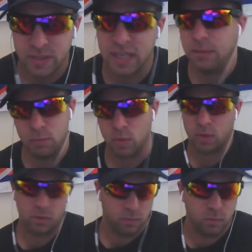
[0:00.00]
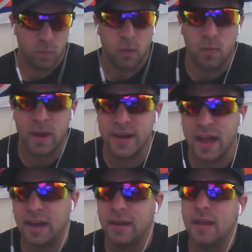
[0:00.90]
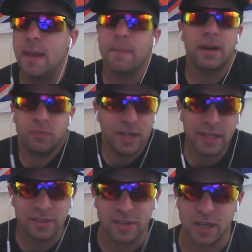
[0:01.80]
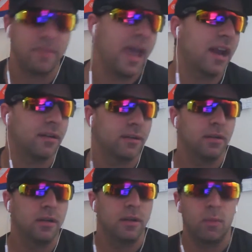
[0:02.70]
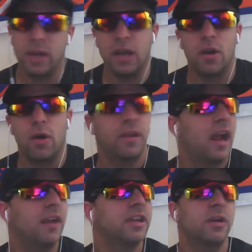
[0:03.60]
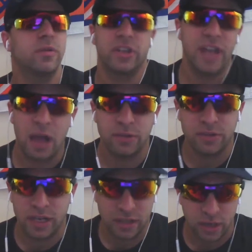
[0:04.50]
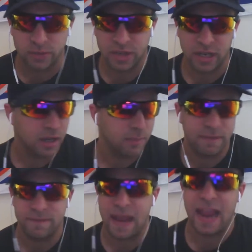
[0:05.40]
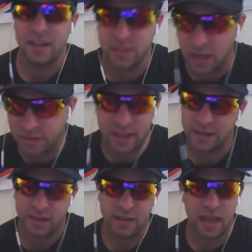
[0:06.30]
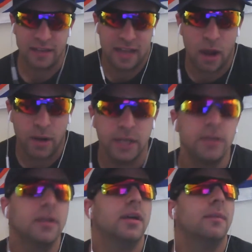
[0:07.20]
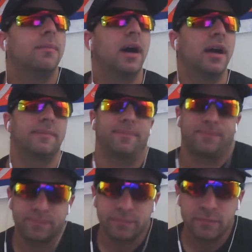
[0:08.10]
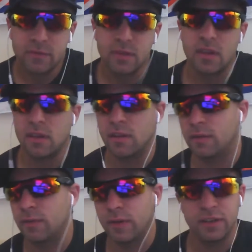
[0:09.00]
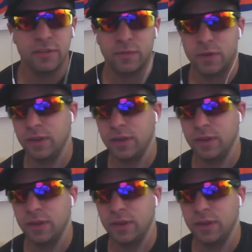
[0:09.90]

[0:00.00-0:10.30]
team or whatnot, but it really isn't going to matter. We don't know. I don't think it was announced that there was any going to be fans attending. I doubt it, but for this